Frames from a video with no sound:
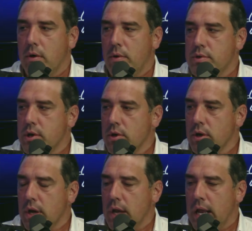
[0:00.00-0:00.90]
you start
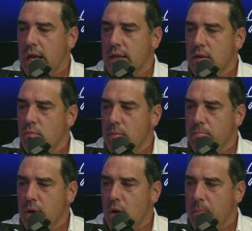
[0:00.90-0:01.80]
looking at, hey, didn't we
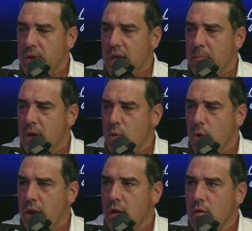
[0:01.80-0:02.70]
blow up a Yemeni
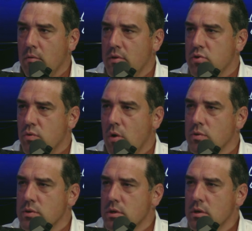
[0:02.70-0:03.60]
wedding with
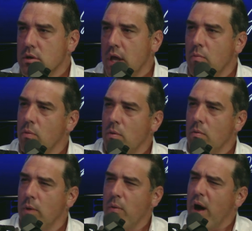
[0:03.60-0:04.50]
drones? Like,
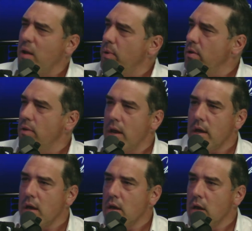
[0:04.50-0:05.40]
wait, why did we do that
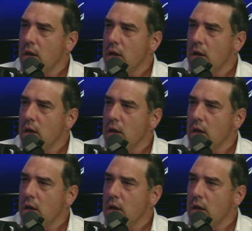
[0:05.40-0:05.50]
again?